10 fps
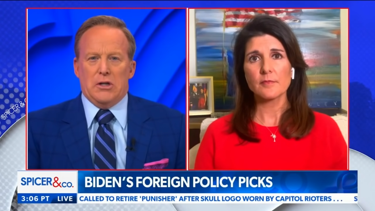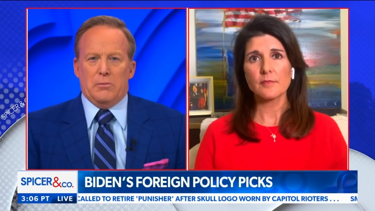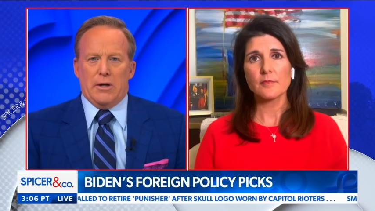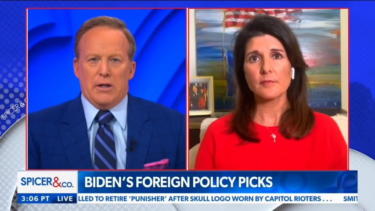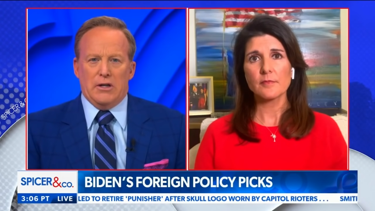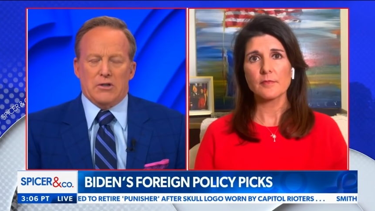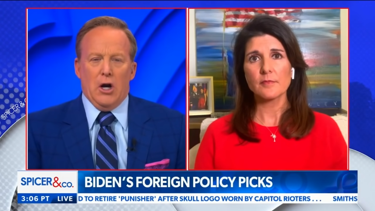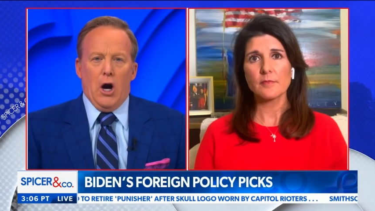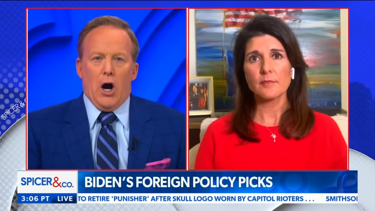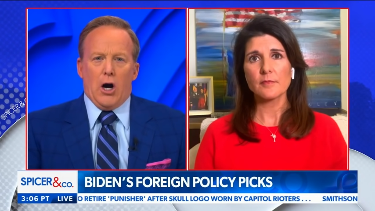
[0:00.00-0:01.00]
Speaker 1: in the Middle East.
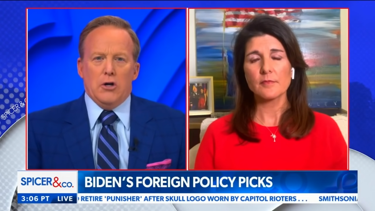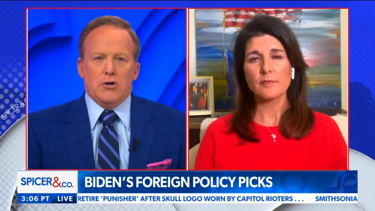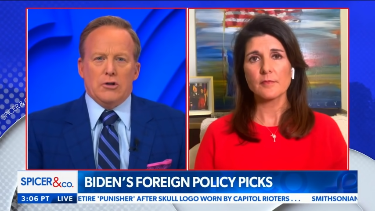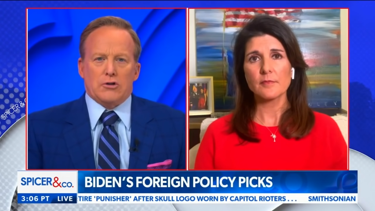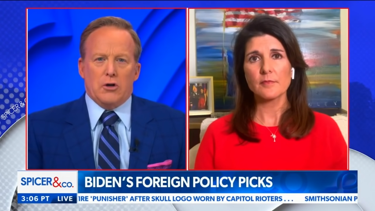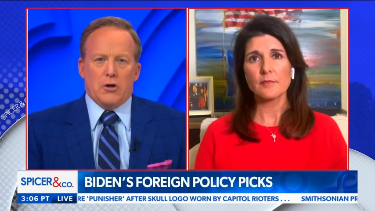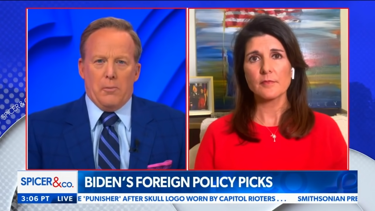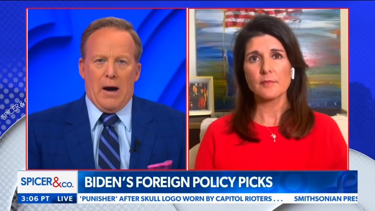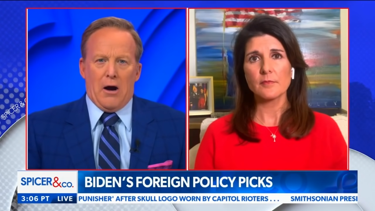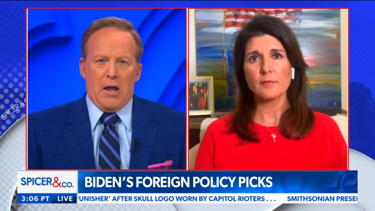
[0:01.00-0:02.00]
Are you concerned
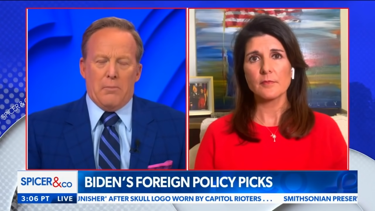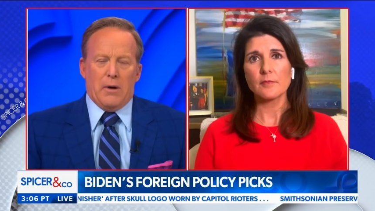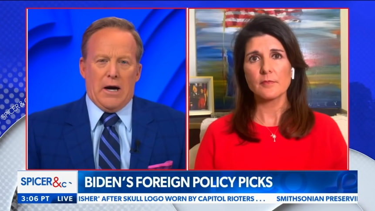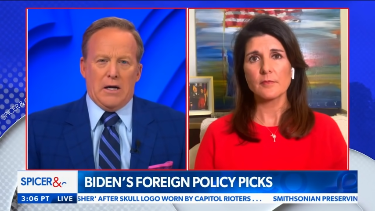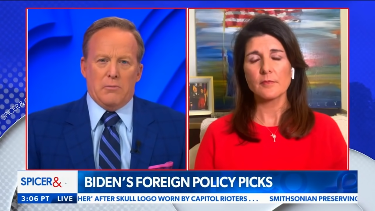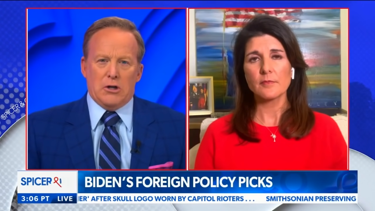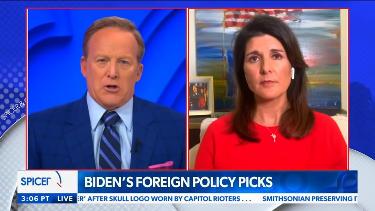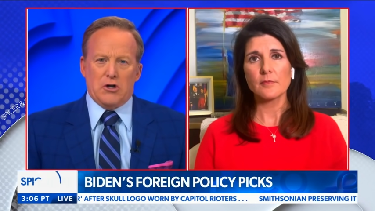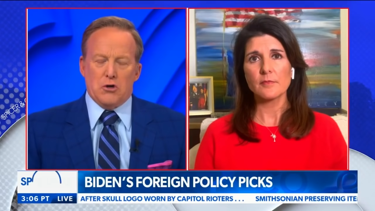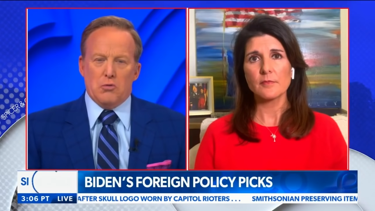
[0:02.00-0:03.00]
about a Biden
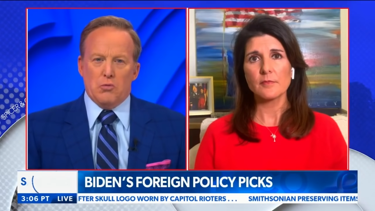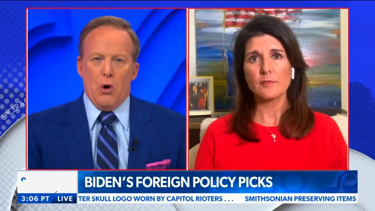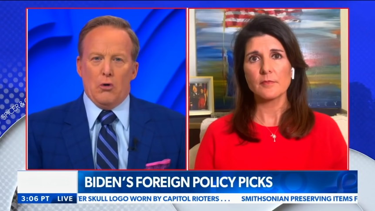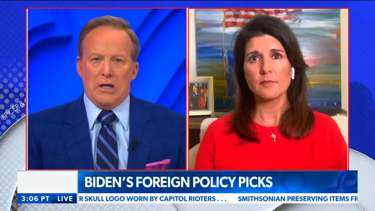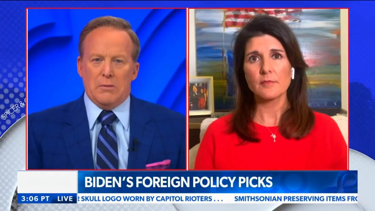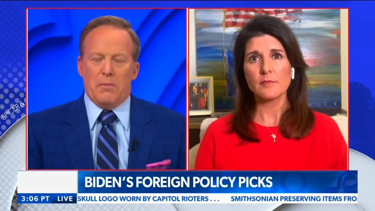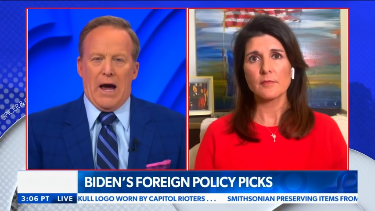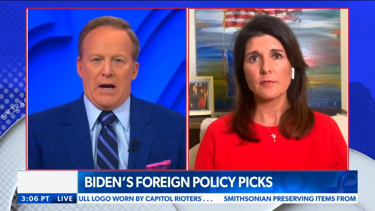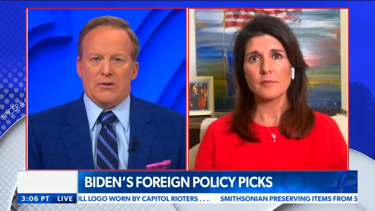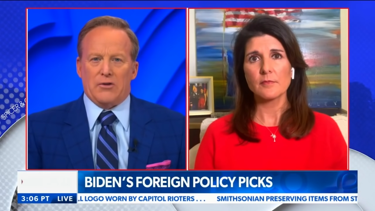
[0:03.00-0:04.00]
administration rolling
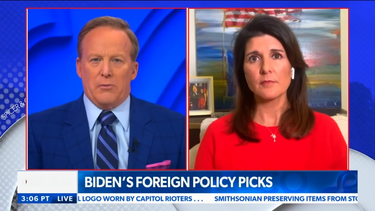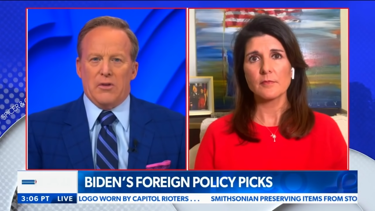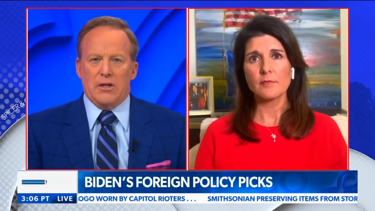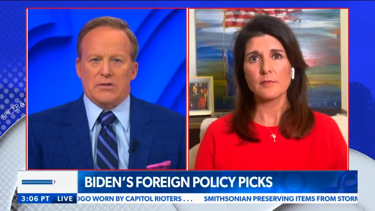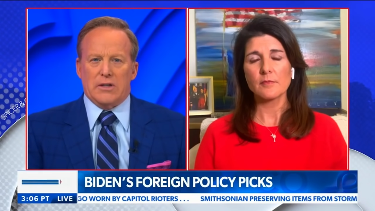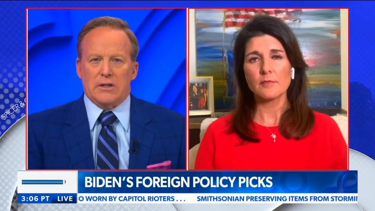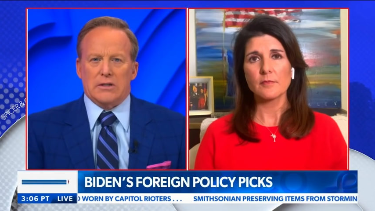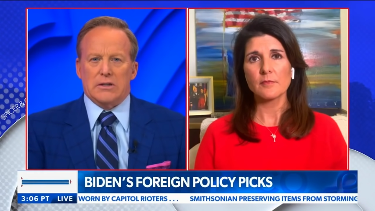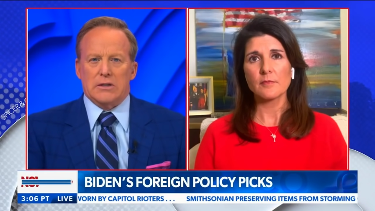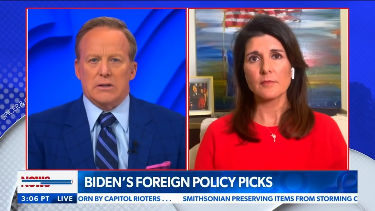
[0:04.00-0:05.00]
back some of these
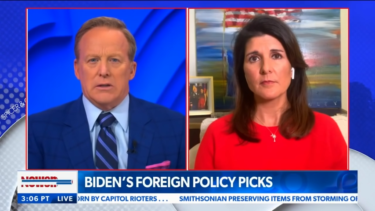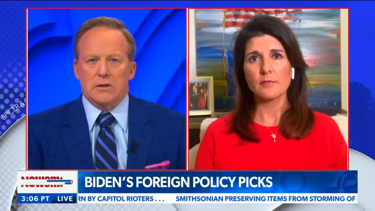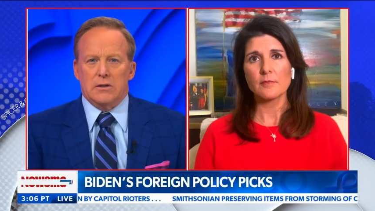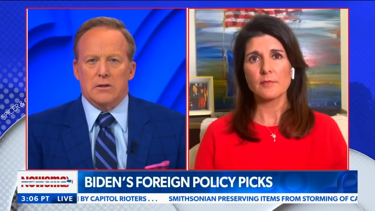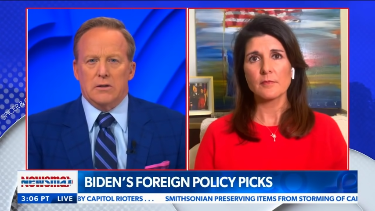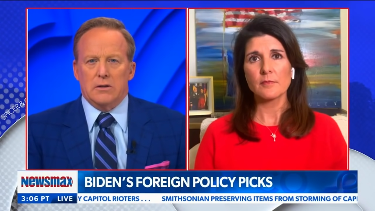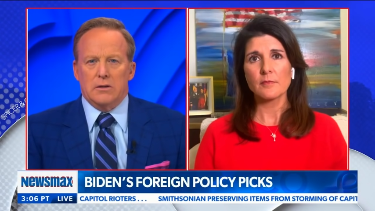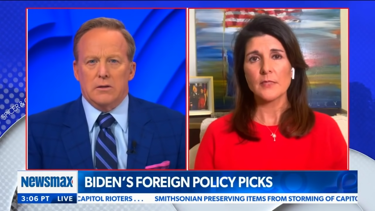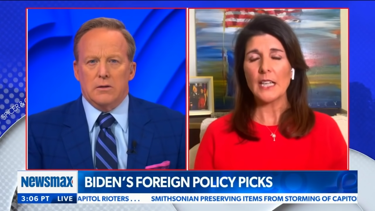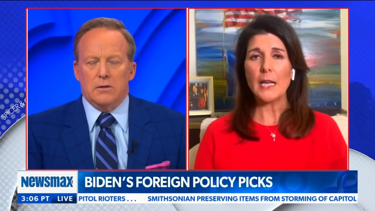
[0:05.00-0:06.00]
things?
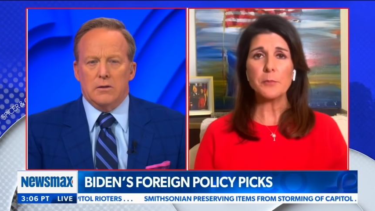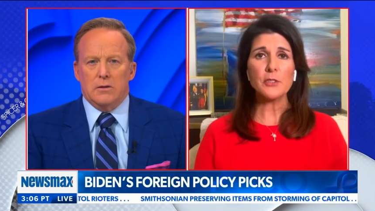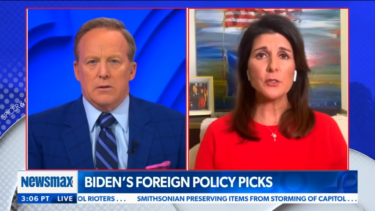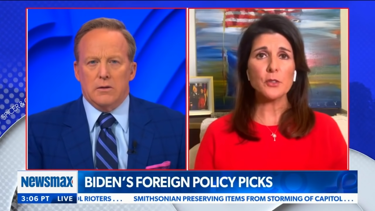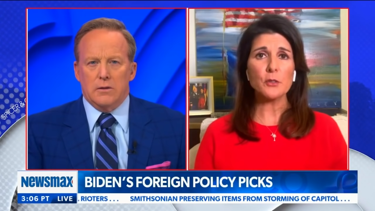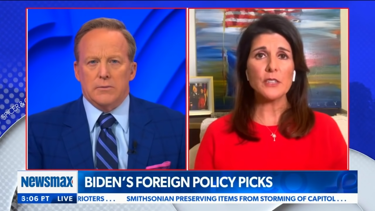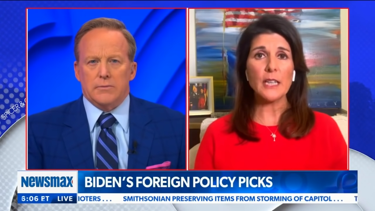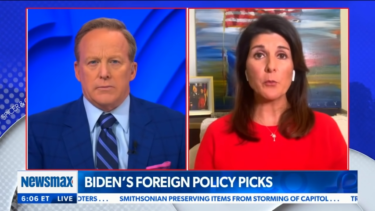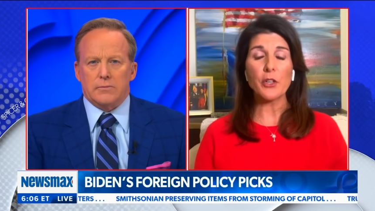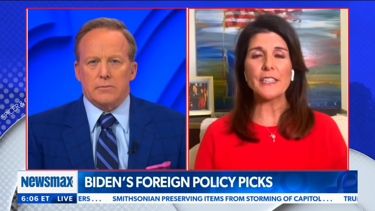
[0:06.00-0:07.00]
Speaker 2: Absolutely,
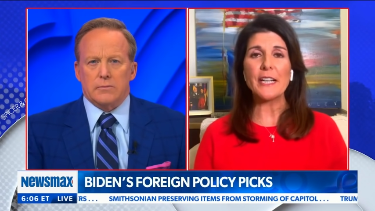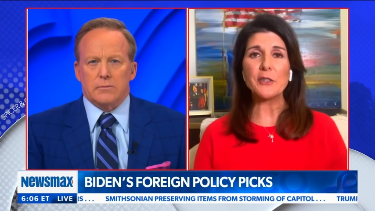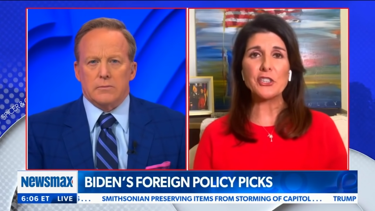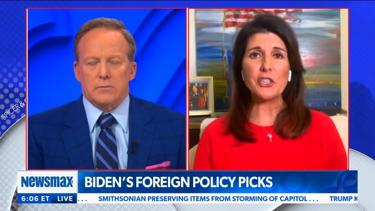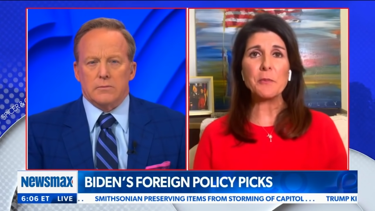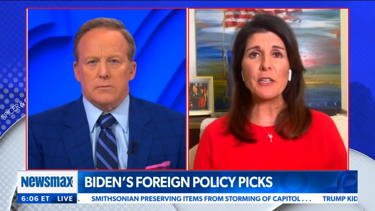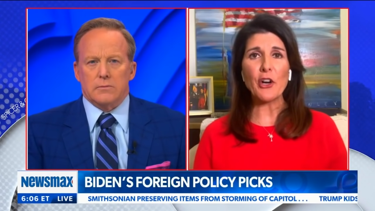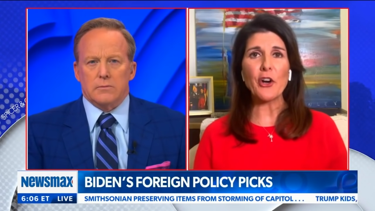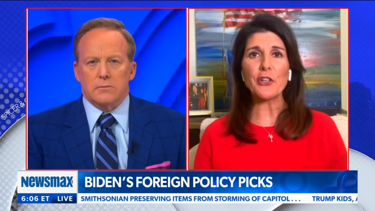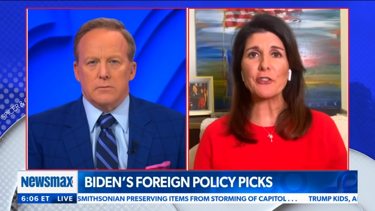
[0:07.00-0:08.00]
I'm worried. Now, it's going to be
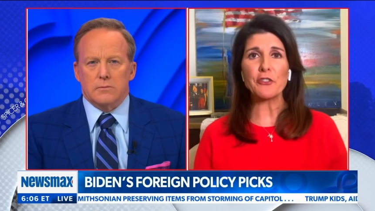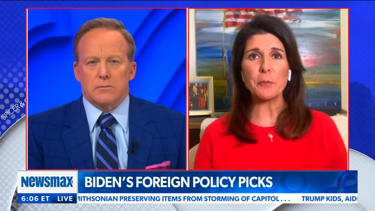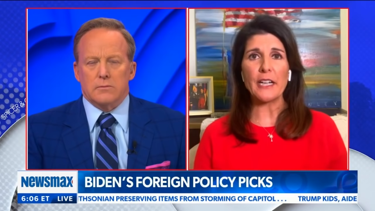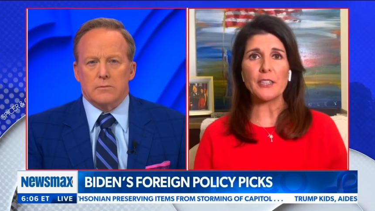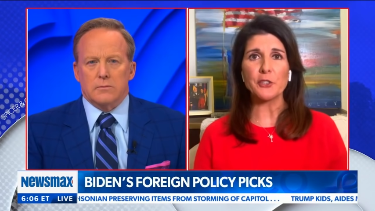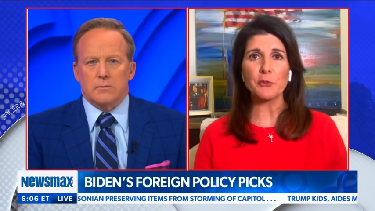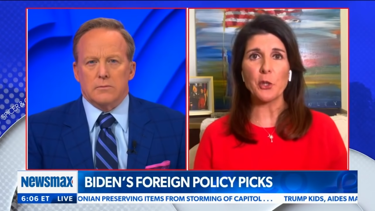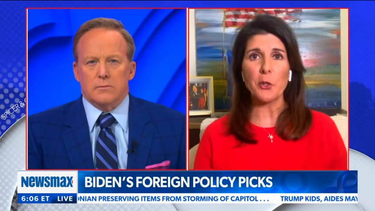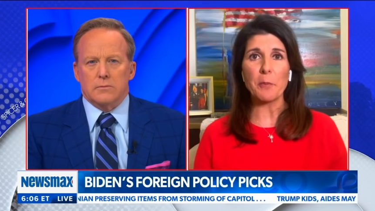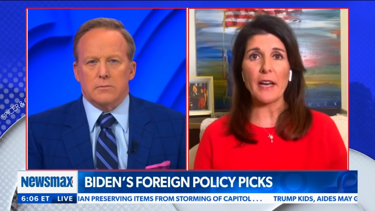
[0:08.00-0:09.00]
harder for Biden to
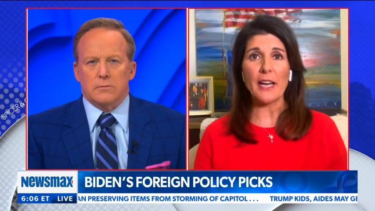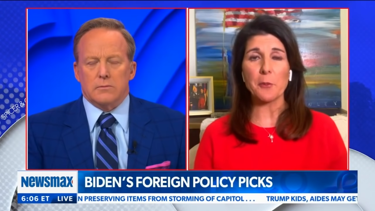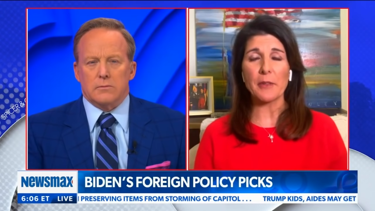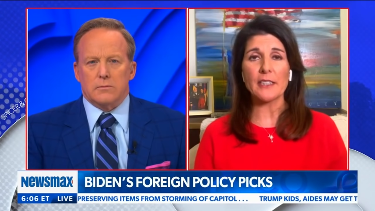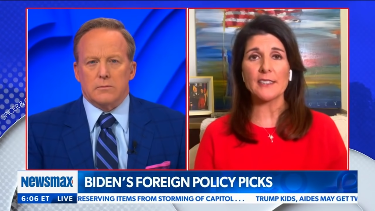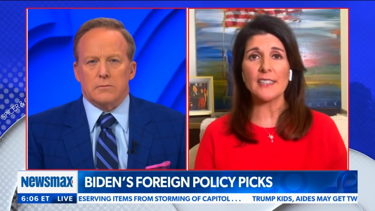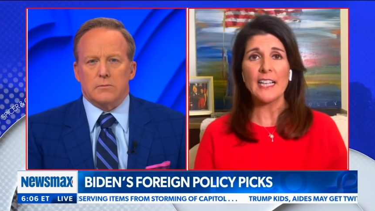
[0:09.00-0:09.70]
roll it back because